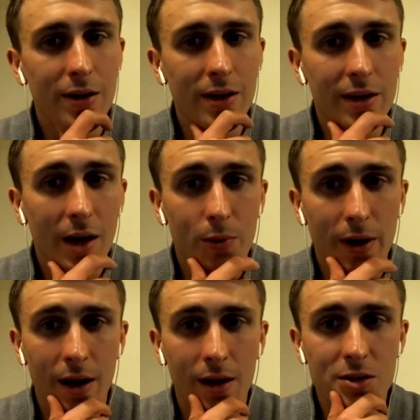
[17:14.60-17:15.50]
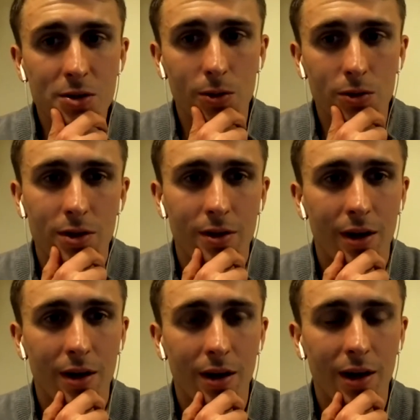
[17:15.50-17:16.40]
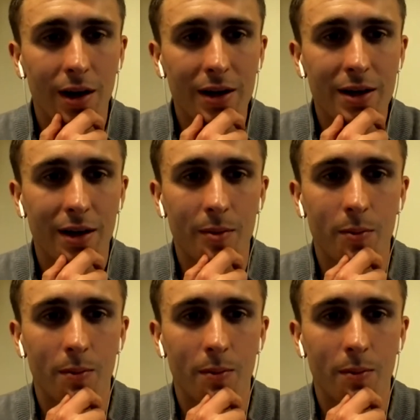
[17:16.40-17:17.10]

think Gabriel is good. I like him.